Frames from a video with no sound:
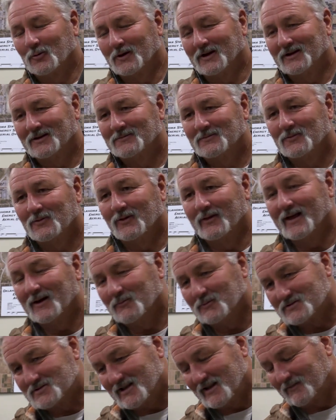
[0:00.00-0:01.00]
that
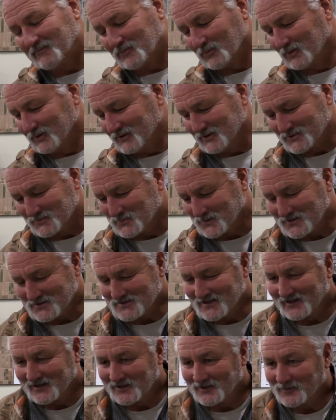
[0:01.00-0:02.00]
was after us,
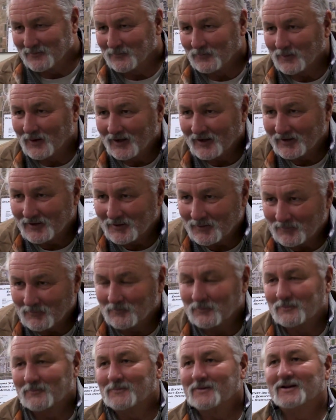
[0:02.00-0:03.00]
because I didn't
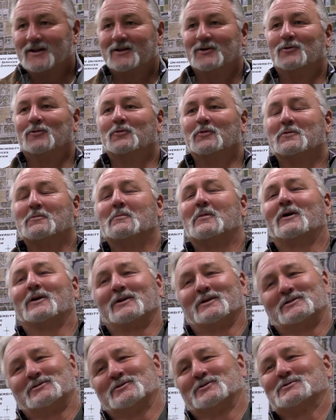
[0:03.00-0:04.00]
deal with
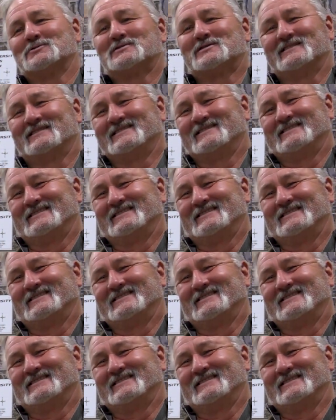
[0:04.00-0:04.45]
monitors.